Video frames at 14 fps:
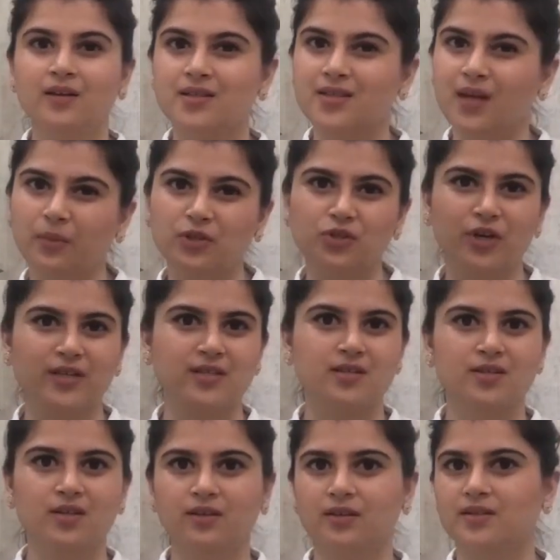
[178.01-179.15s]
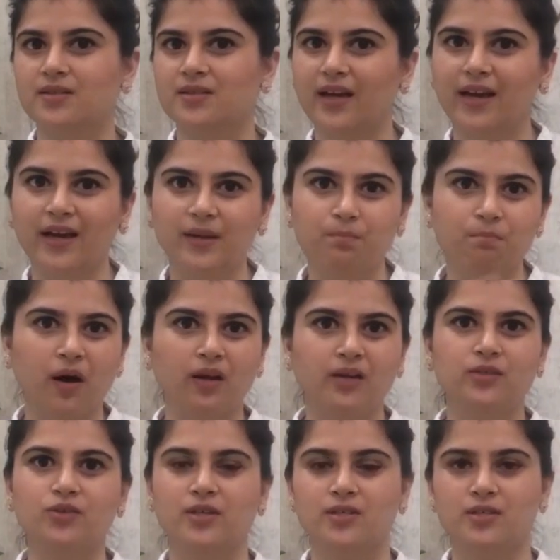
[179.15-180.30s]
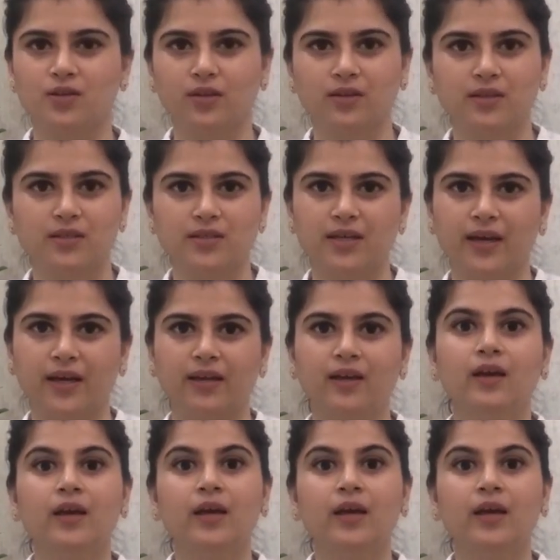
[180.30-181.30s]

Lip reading: summer dresses on this side, party dresses on this side.